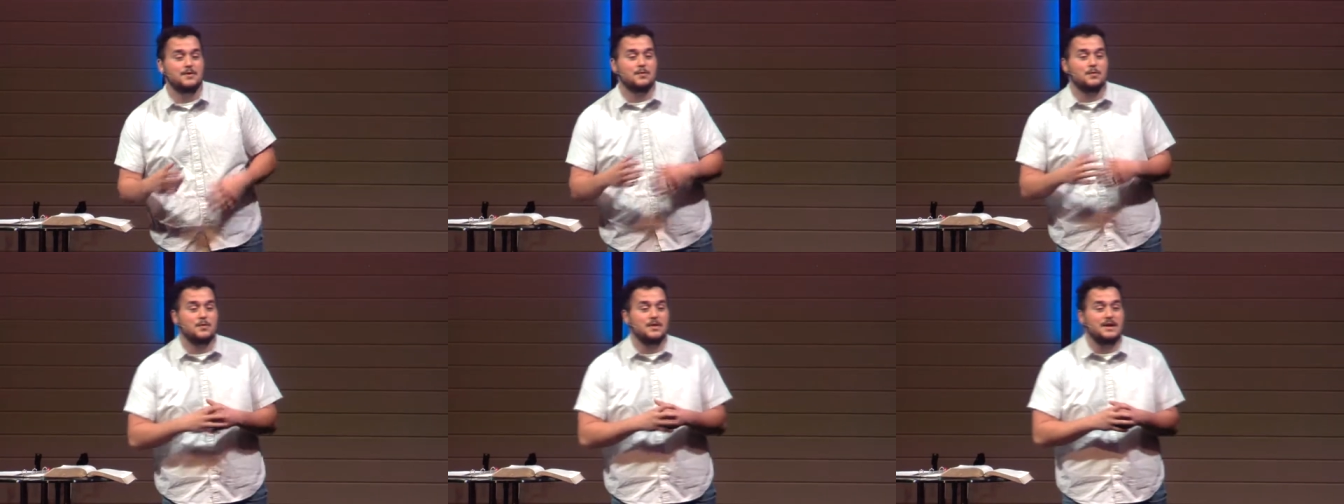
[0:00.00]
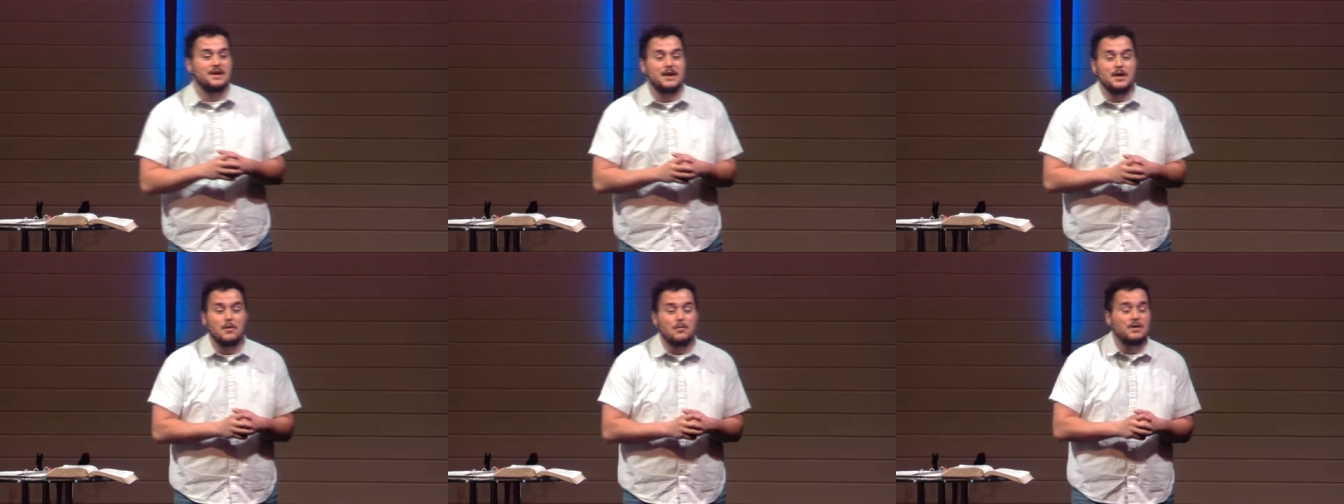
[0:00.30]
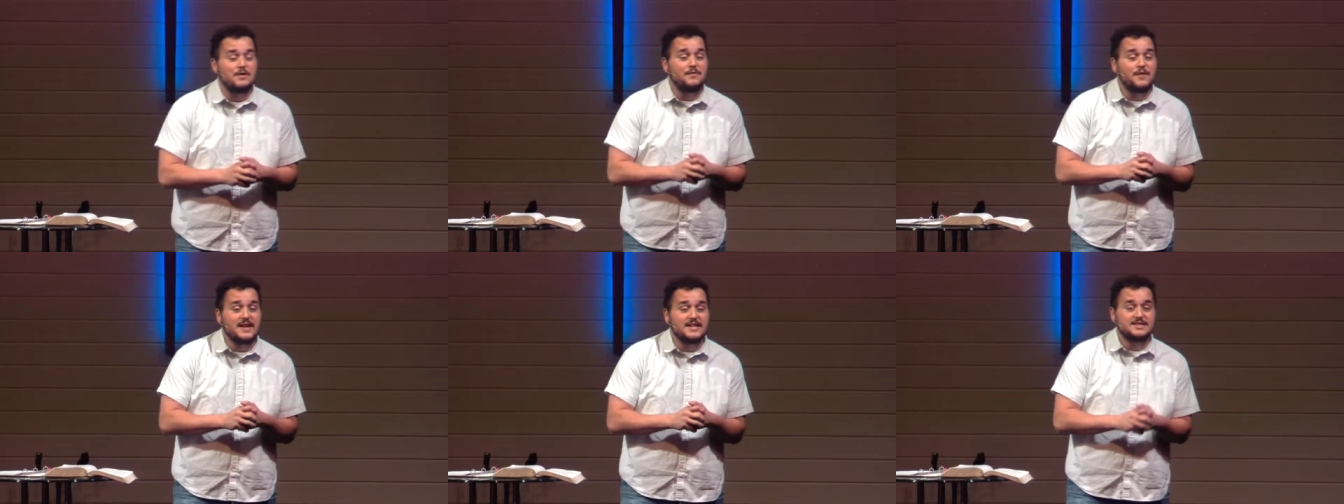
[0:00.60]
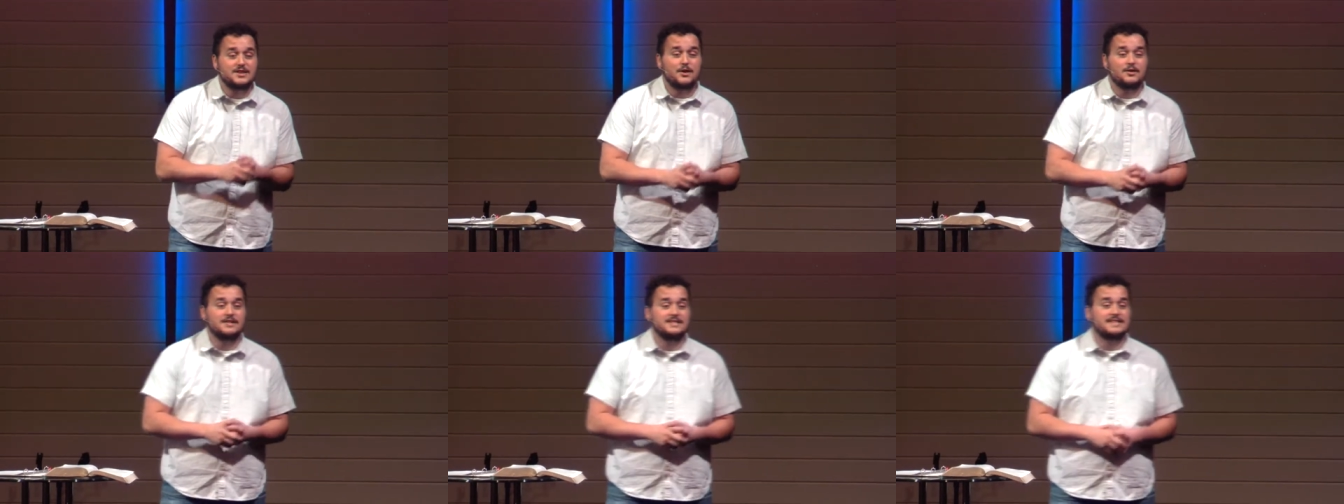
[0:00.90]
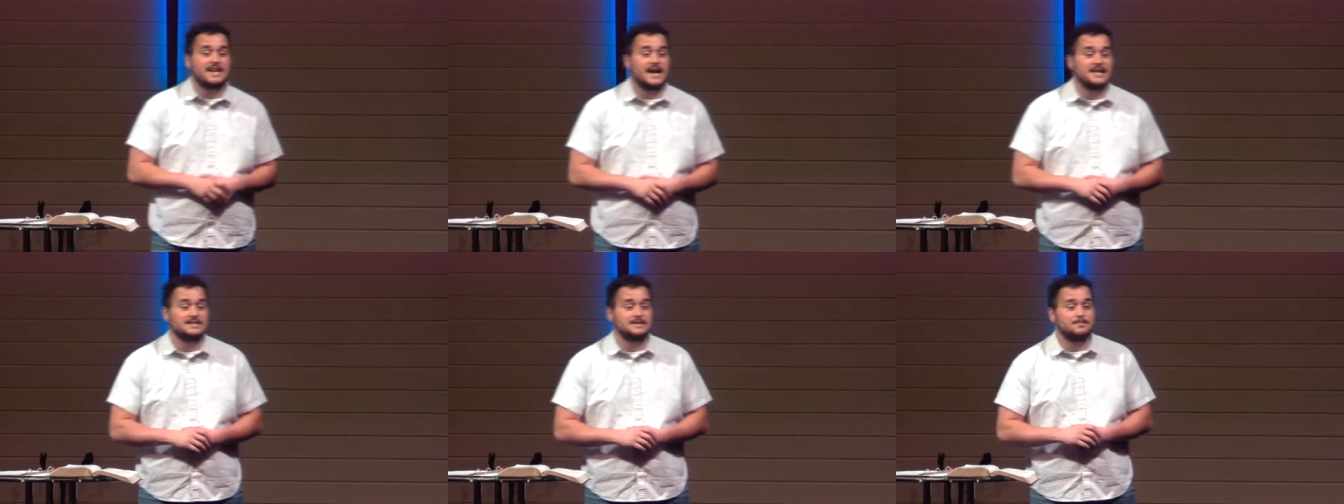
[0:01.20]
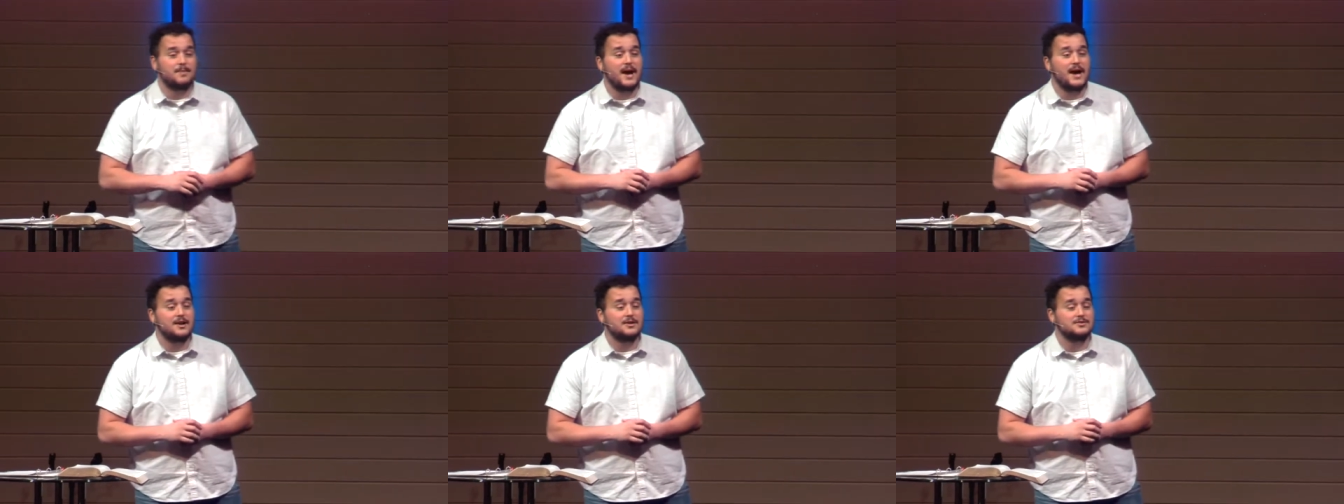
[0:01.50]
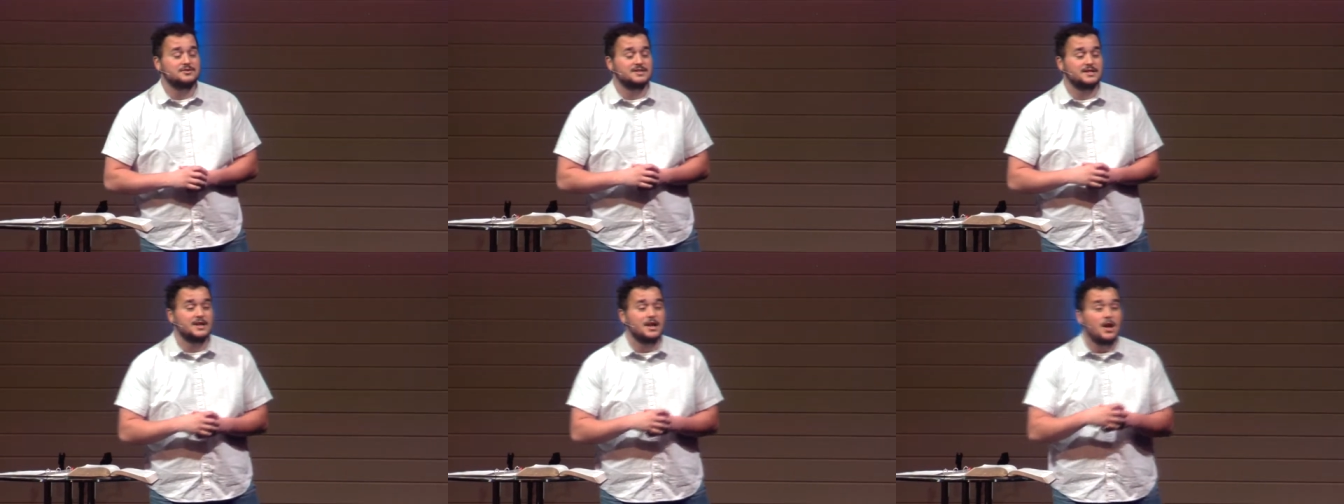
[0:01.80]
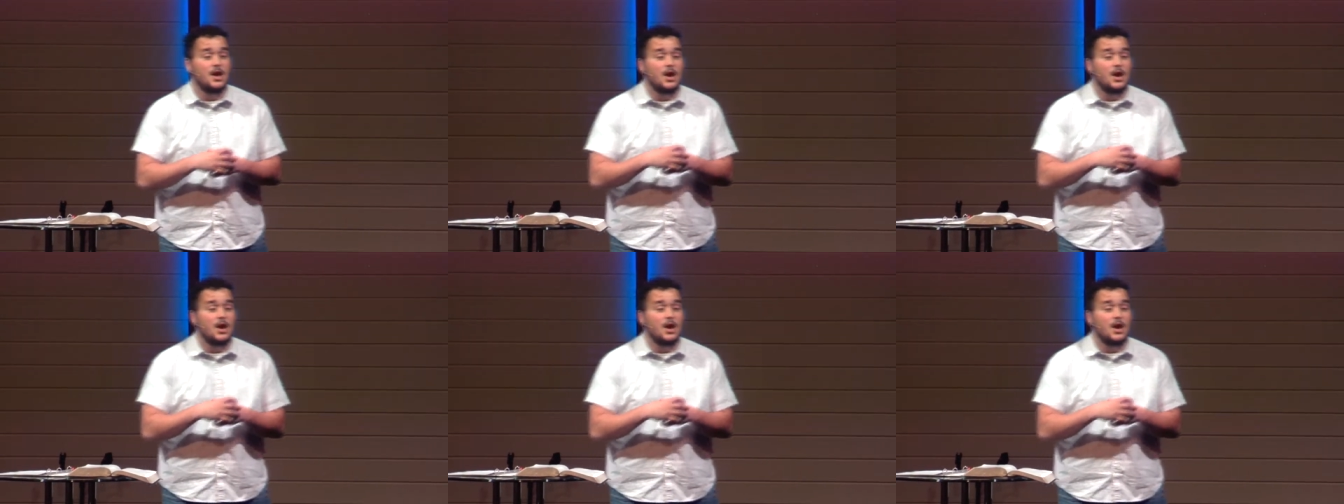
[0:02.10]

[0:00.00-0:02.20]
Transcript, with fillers: and we, we face all these kinds of battles and,